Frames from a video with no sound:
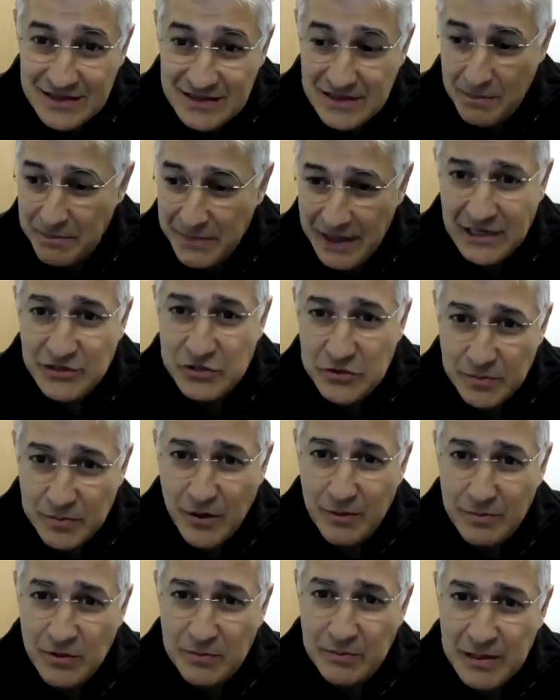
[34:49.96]
That's a major
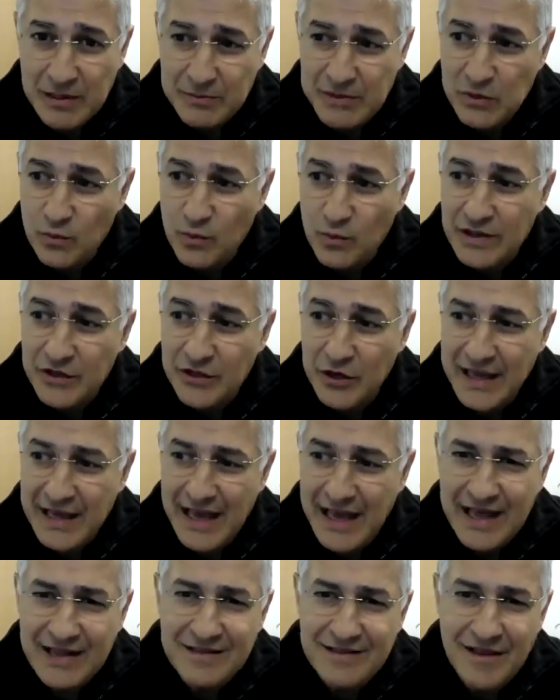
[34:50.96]
problem. I mean, you
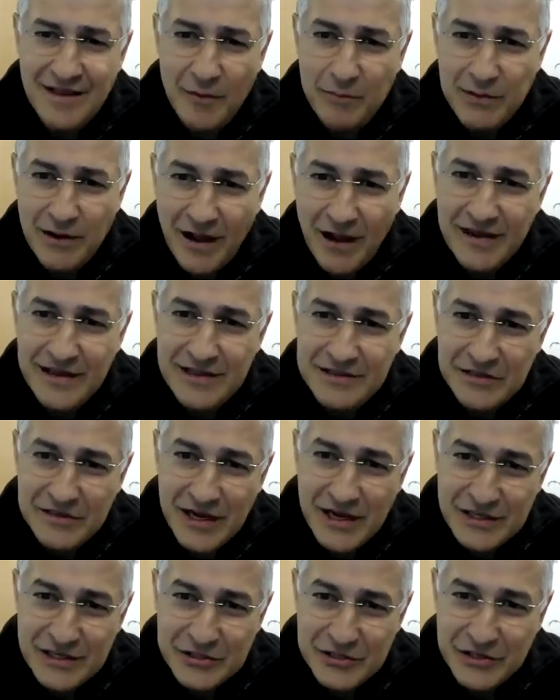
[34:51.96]
can't apply
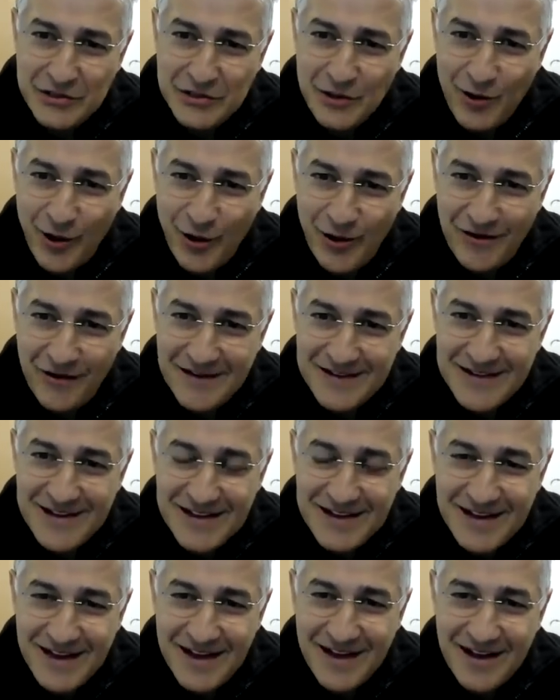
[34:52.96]
international law,
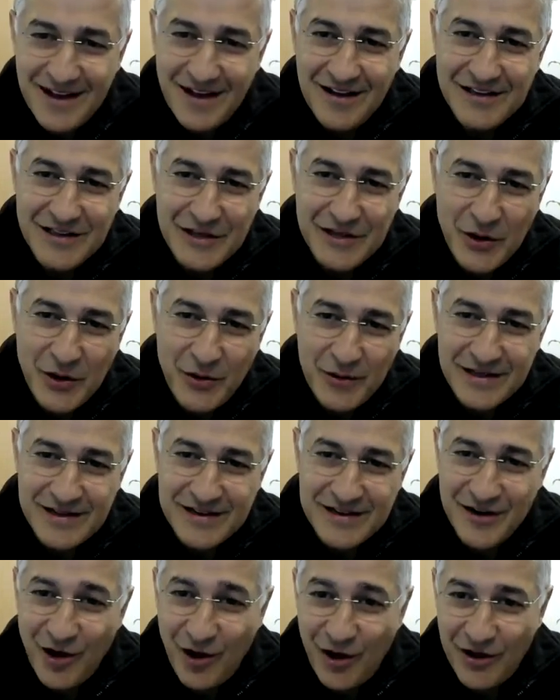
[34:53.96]

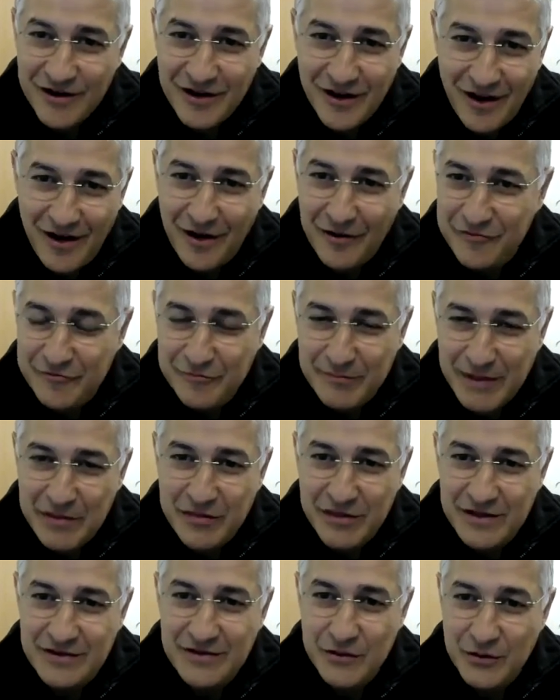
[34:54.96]
in an on-off
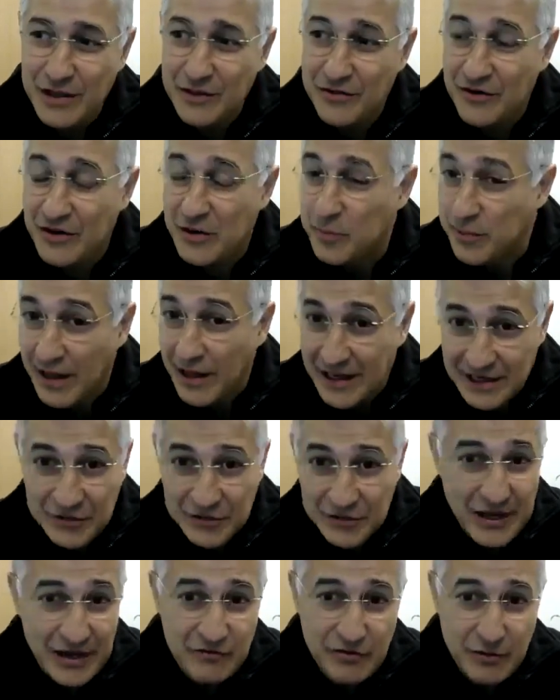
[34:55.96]
method. You either apply
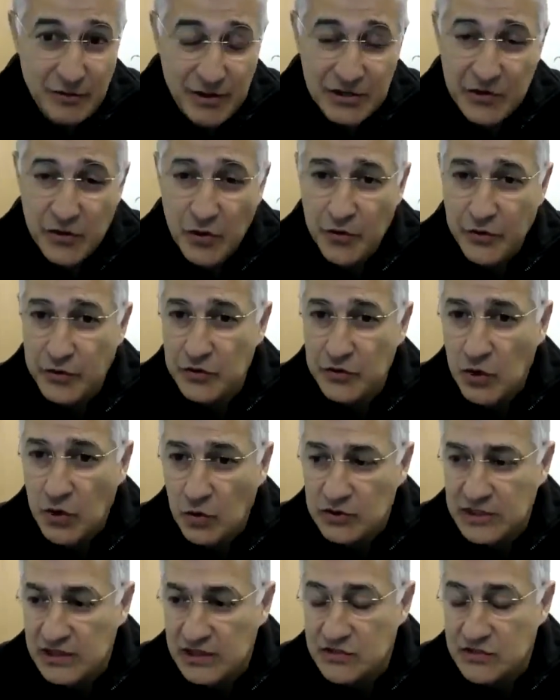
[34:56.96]
it to everybody or you don't.